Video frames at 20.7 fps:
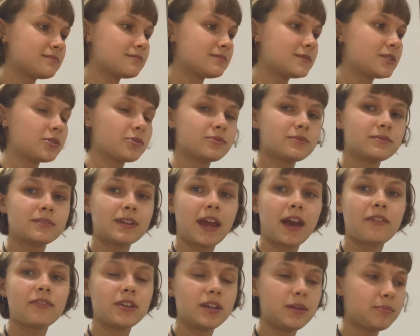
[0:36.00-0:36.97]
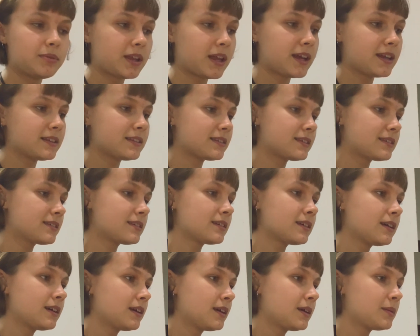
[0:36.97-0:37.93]
don't have any plans
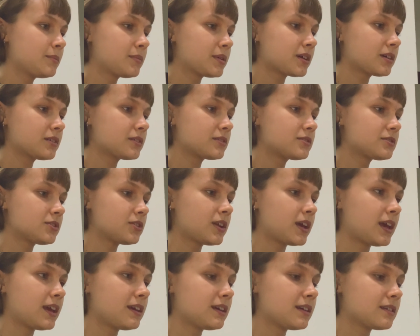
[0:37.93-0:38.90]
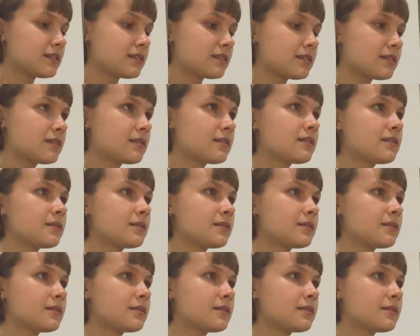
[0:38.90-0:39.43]
because today is